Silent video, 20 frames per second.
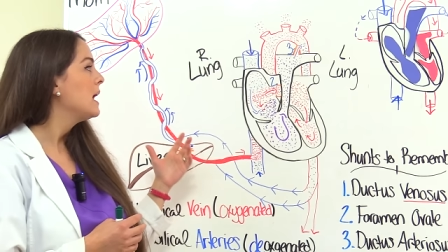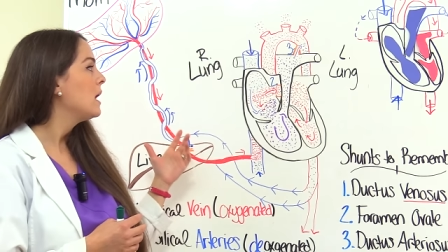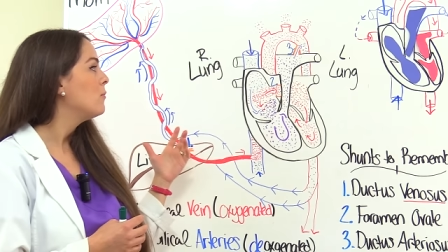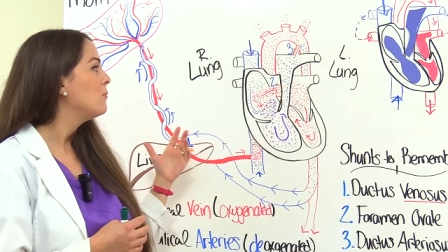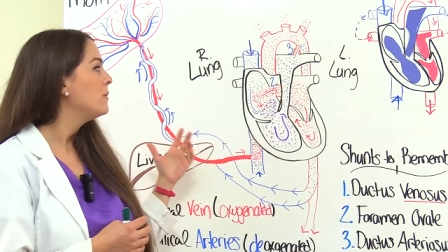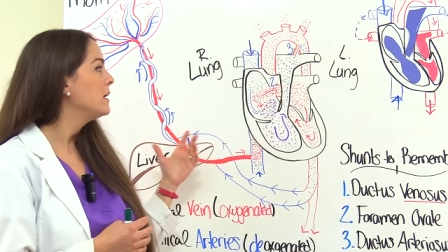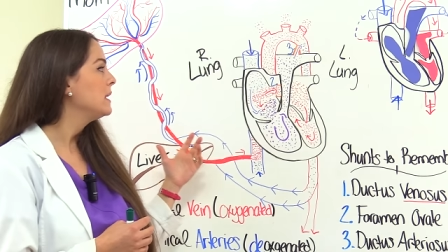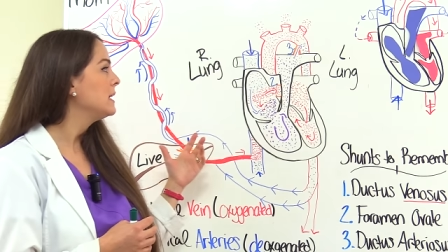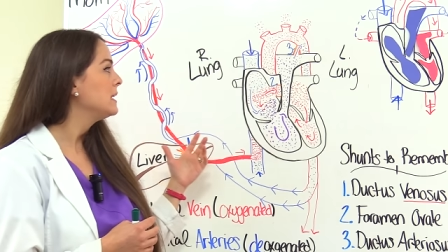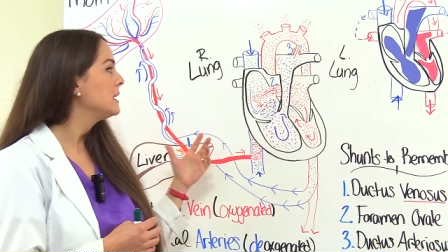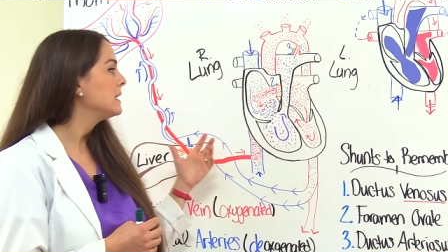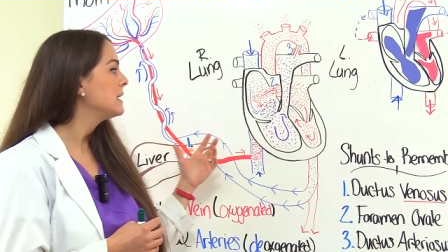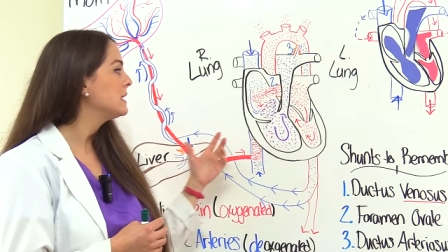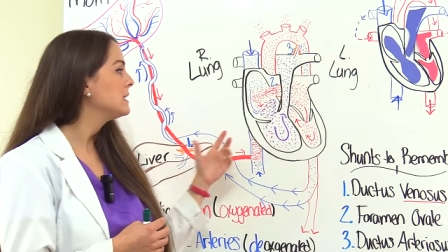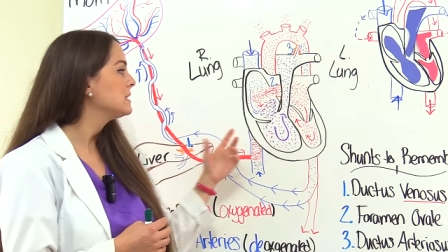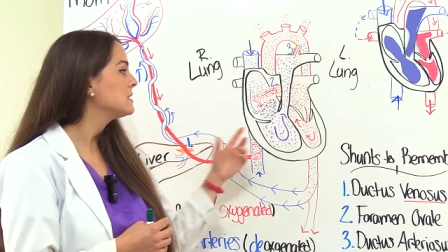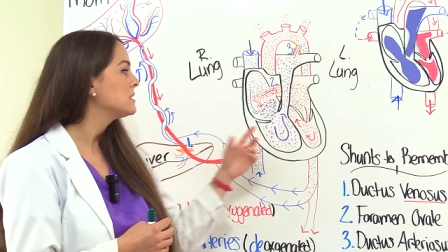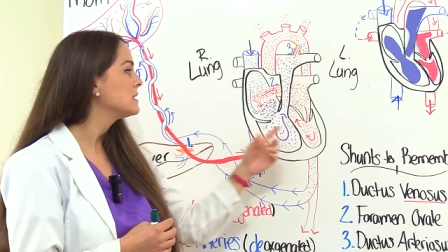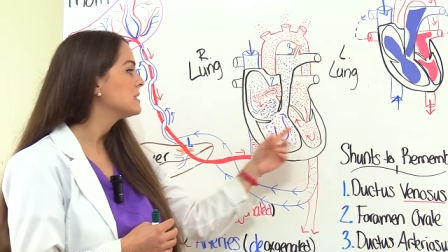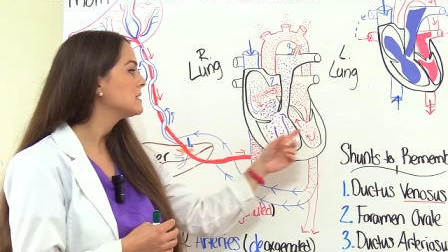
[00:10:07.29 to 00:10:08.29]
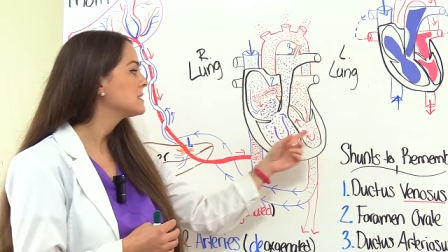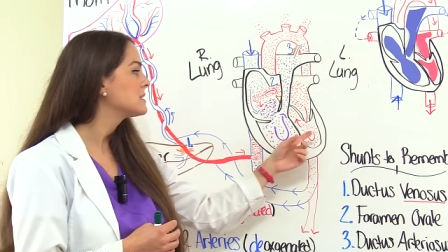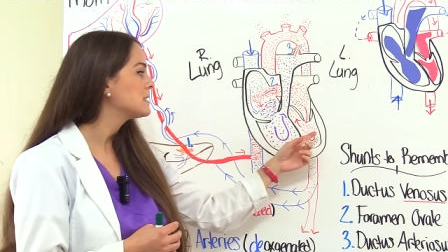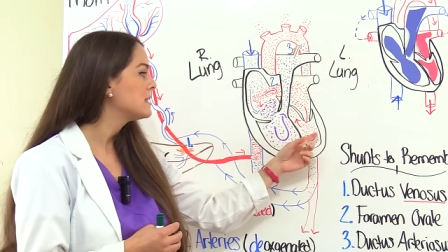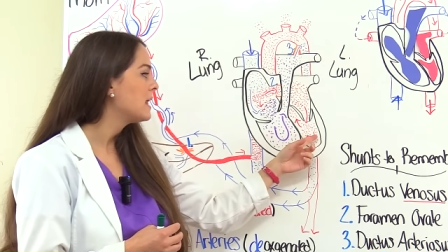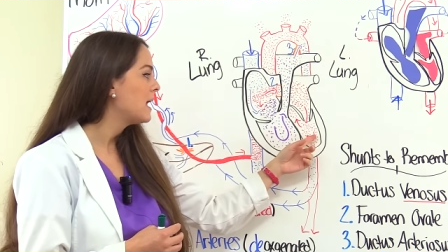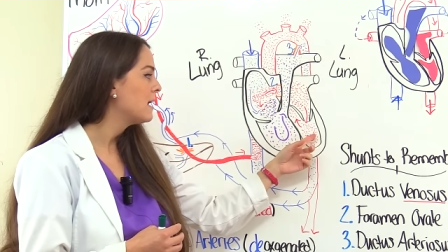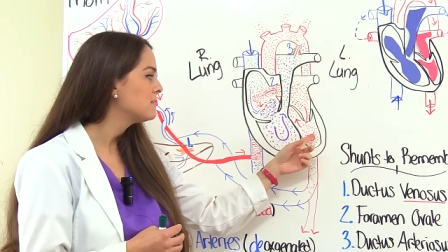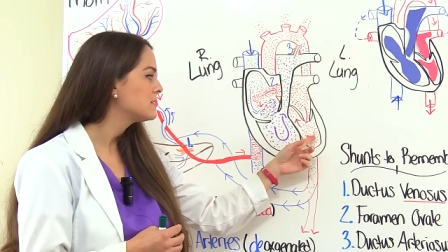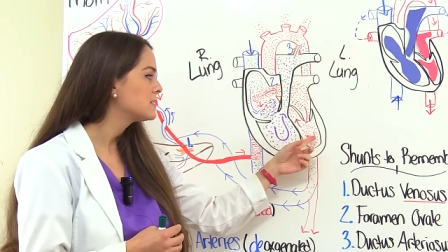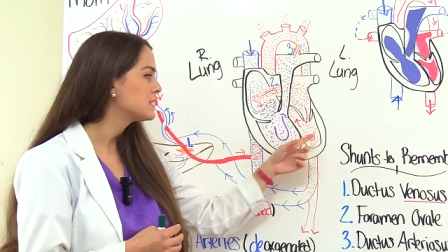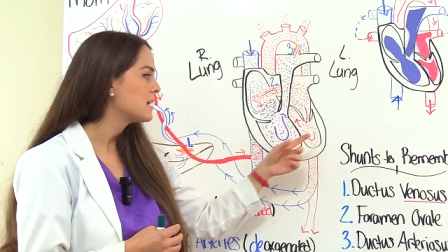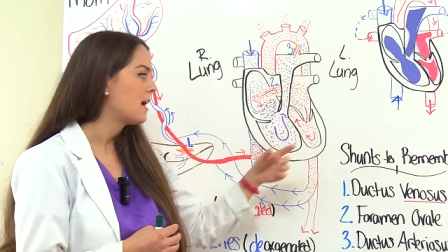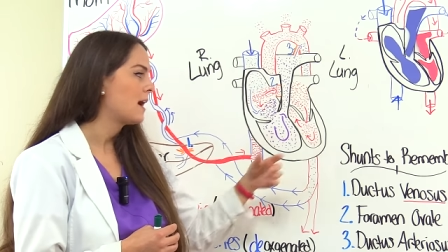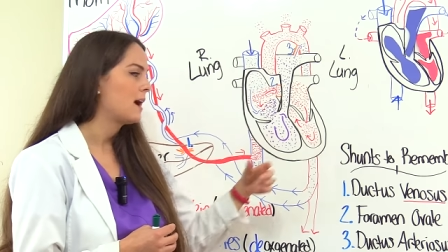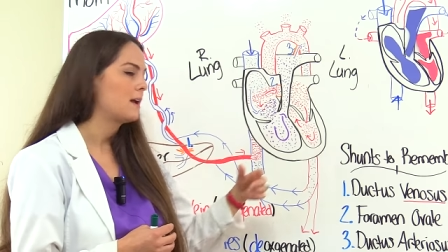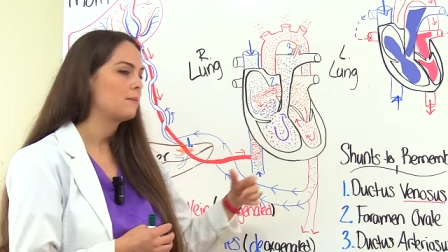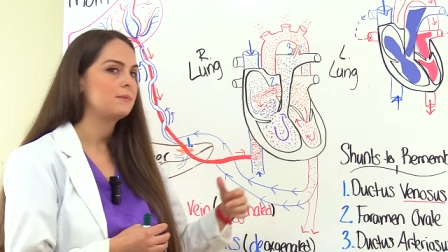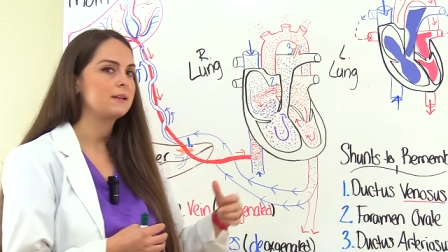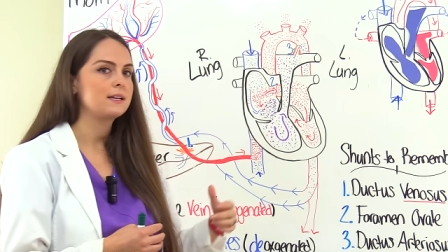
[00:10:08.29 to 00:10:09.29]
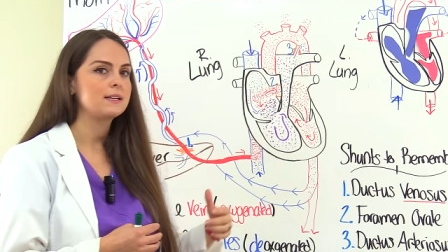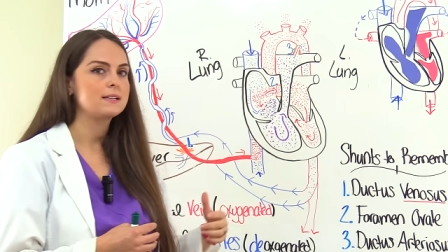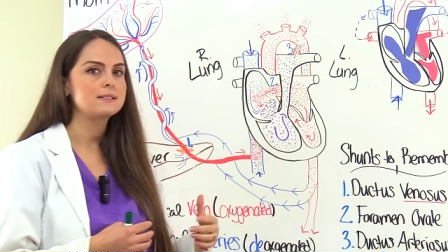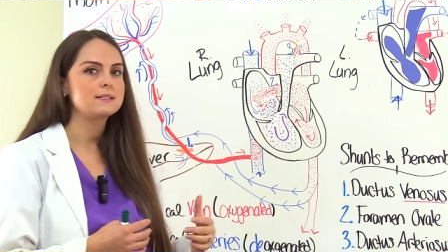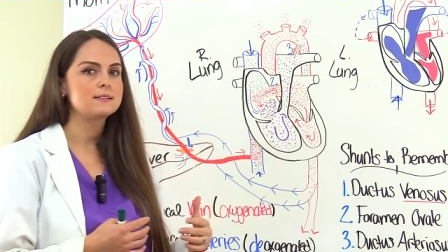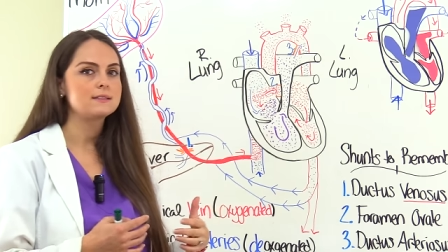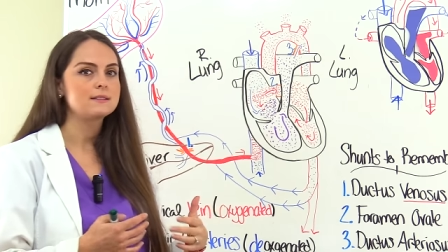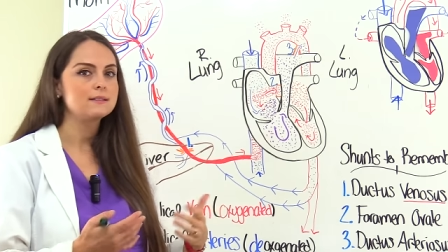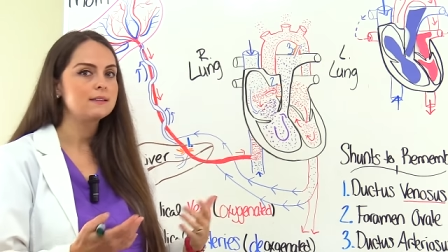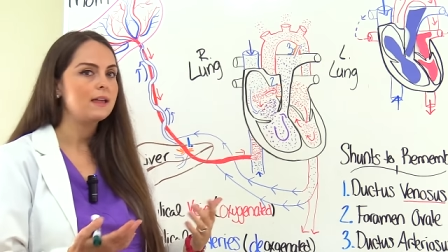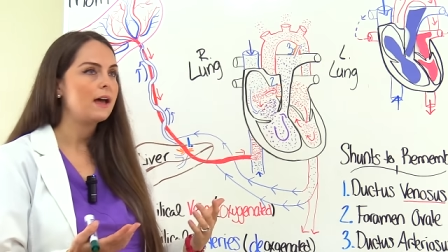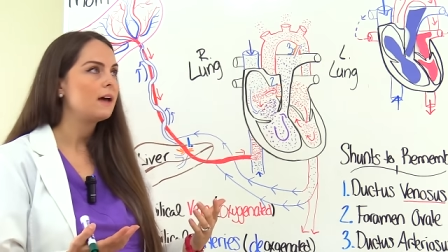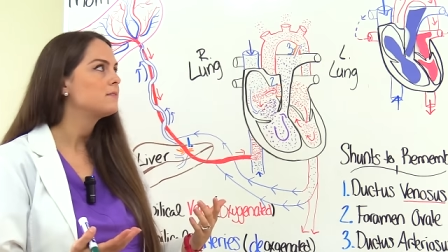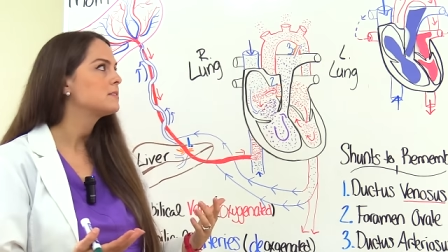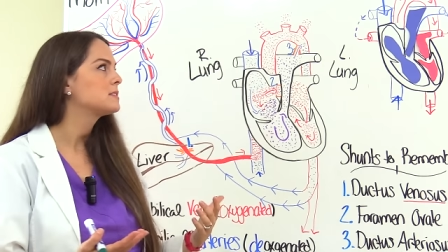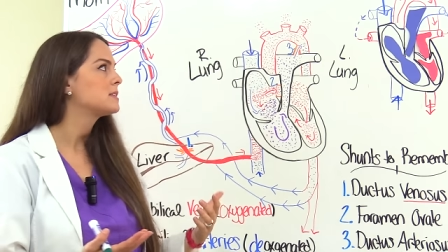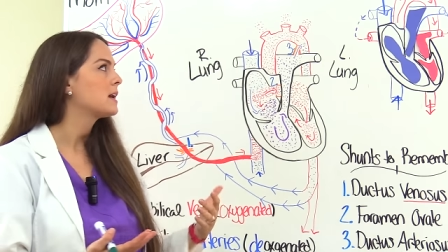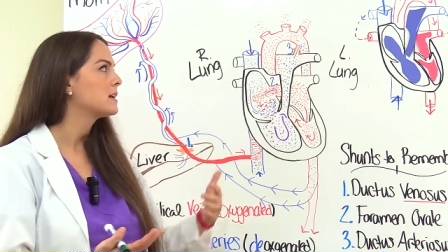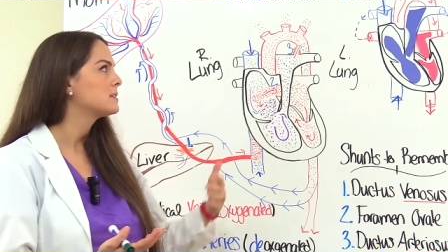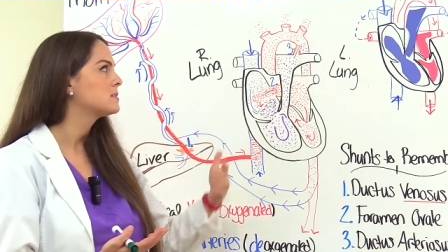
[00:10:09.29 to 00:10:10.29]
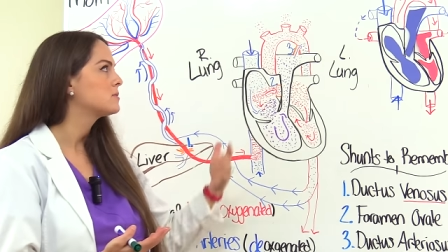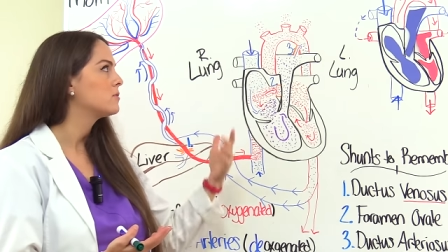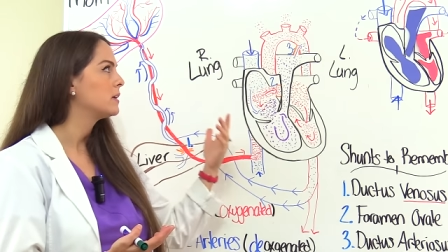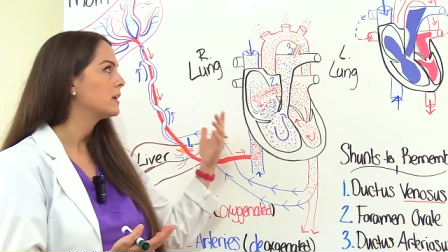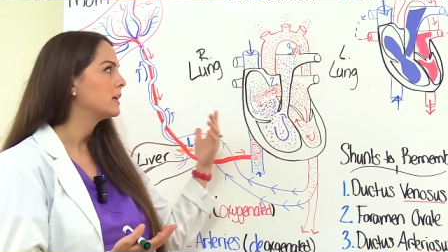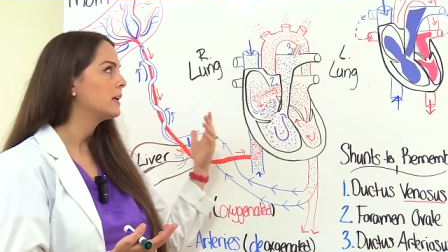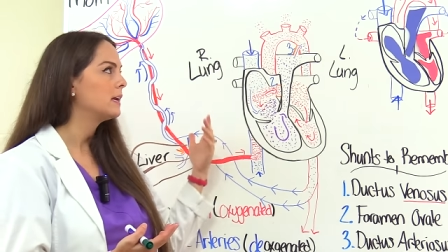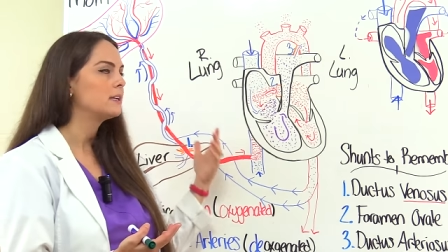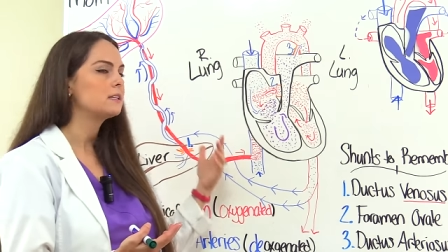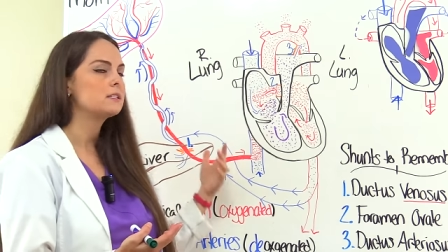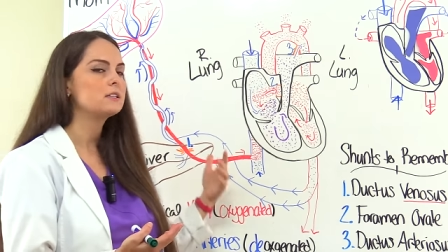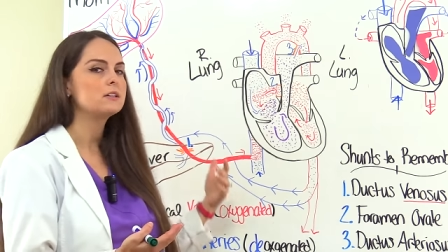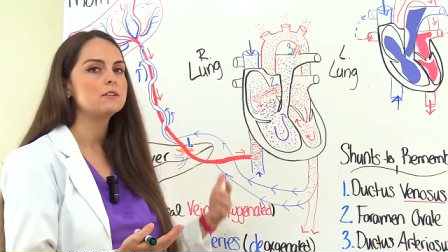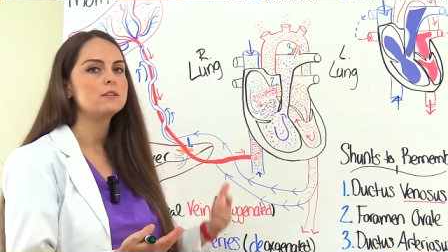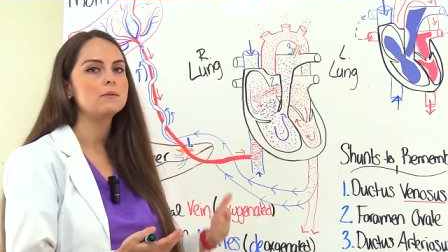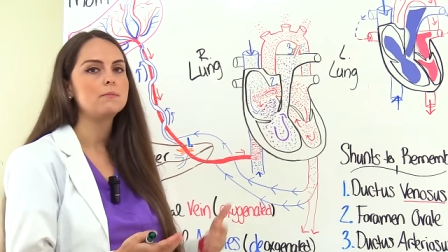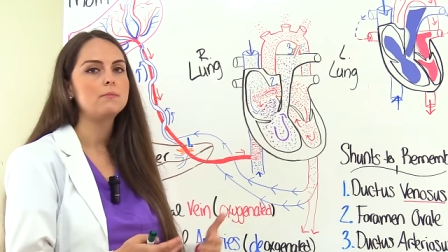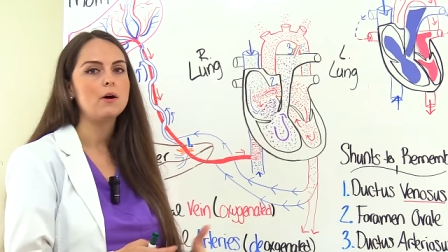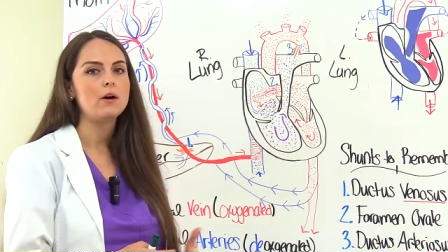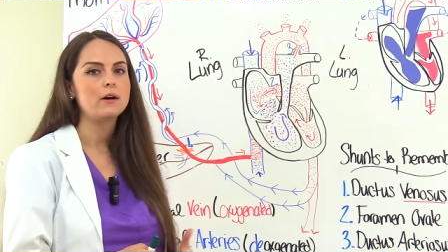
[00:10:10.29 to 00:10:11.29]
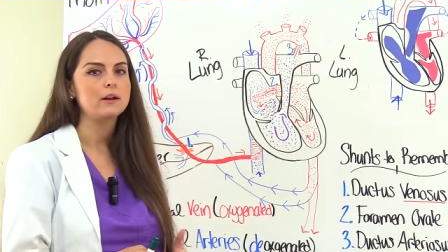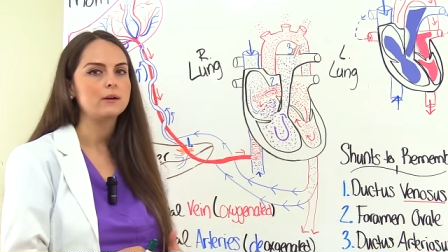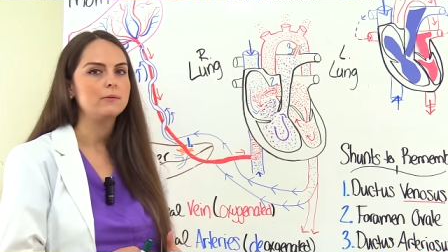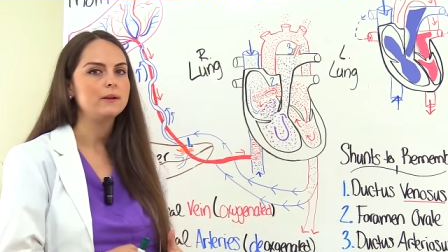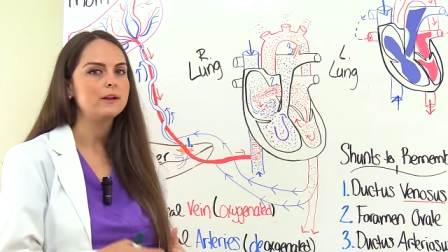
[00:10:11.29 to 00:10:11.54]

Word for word: and we need to get it to this left side because the left side's going to get it to the body.